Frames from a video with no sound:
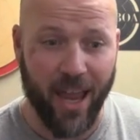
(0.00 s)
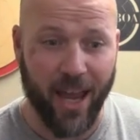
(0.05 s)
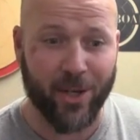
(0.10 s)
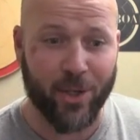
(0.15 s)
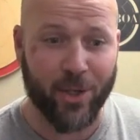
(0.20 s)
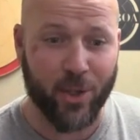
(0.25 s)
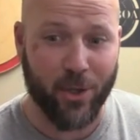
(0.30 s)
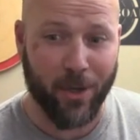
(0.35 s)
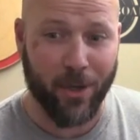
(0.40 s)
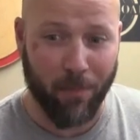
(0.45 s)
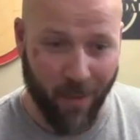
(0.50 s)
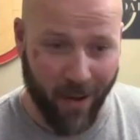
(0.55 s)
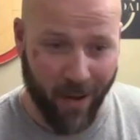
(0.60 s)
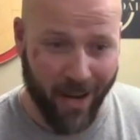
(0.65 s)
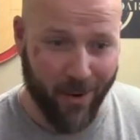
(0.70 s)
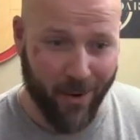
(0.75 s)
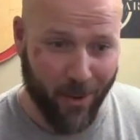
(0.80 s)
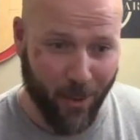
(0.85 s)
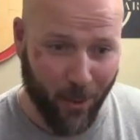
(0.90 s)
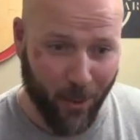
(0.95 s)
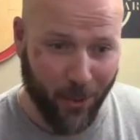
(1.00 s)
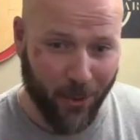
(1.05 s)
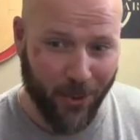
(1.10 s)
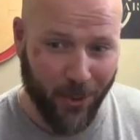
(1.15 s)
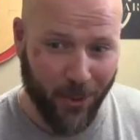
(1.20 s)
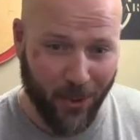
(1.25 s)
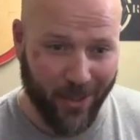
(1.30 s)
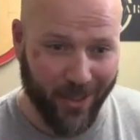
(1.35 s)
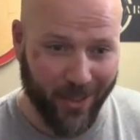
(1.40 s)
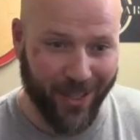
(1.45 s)
Extra Pint
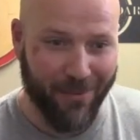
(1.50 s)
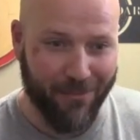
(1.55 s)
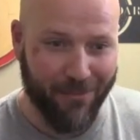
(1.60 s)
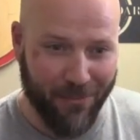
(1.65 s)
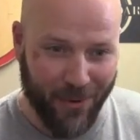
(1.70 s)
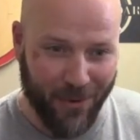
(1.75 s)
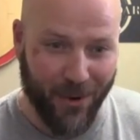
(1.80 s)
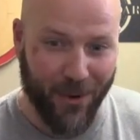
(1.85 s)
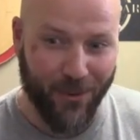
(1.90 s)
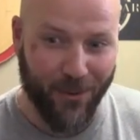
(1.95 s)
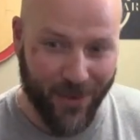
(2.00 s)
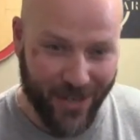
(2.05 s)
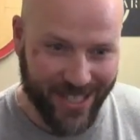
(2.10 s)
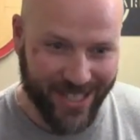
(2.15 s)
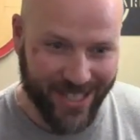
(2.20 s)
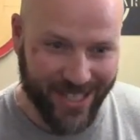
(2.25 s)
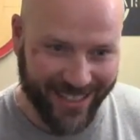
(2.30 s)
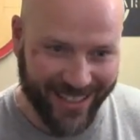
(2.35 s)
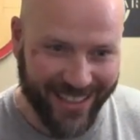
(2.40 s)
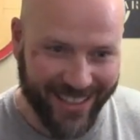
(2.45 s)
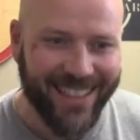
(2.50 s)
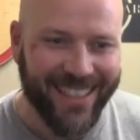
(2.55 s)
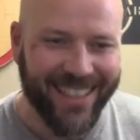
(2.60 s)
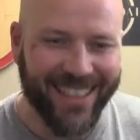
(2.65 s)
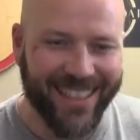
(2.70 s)
Crokinole Club for a reason.